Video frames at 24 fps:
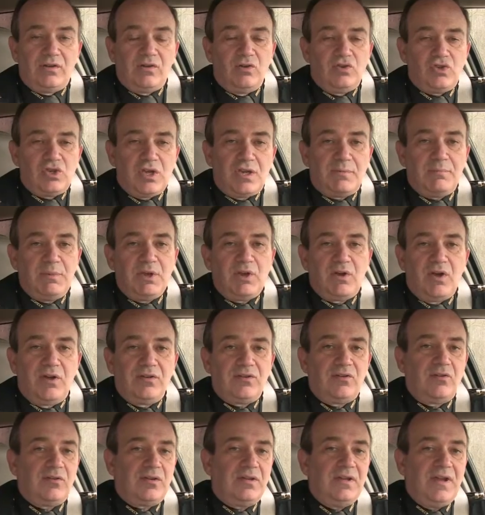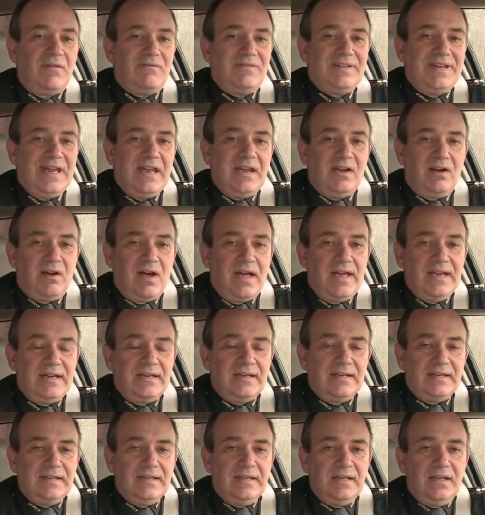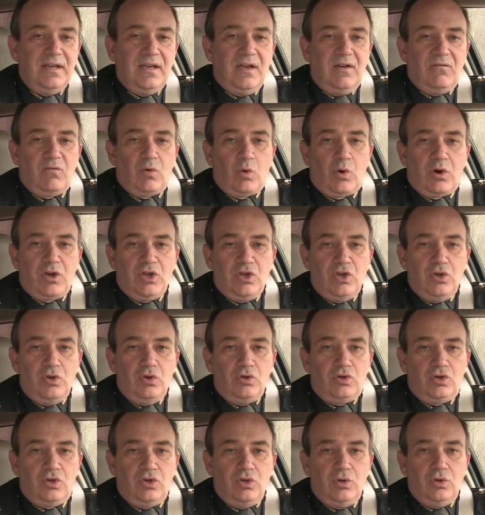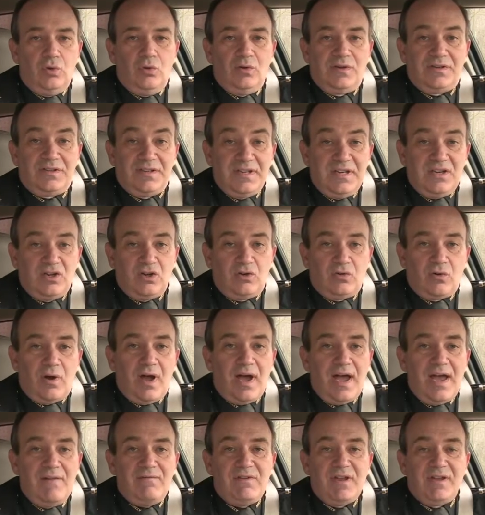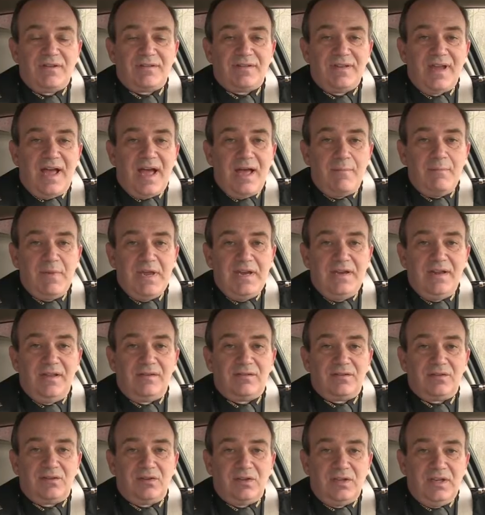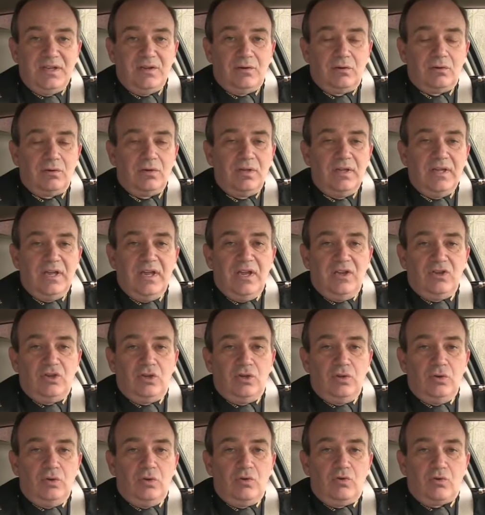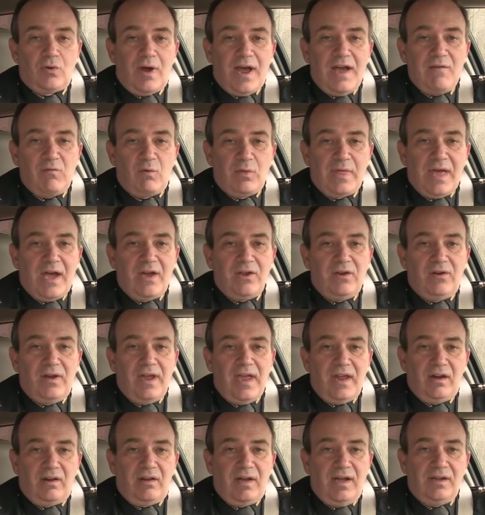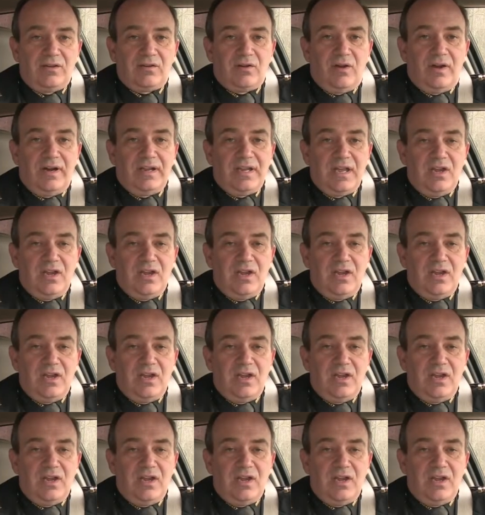So just because there's enough daylight for you to see to drive does not mean it's legal to drive without your headlights on.